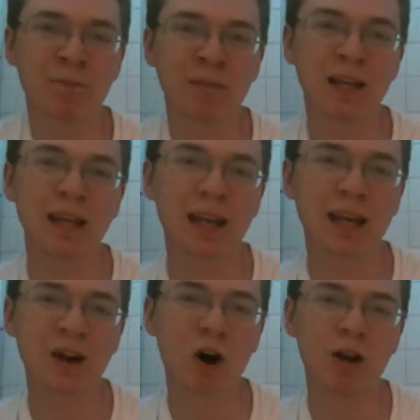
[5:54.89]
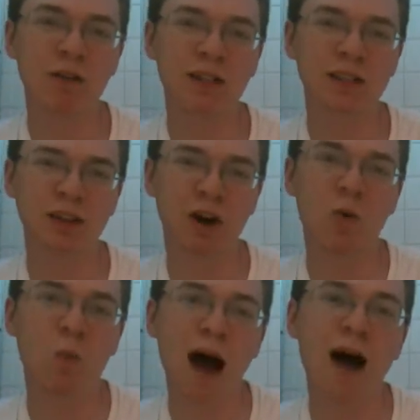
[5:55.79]
the geek in all of us go,
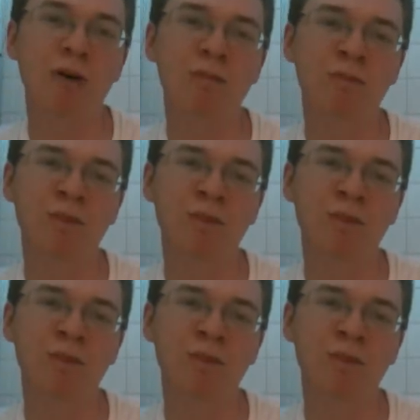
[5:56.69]
wow.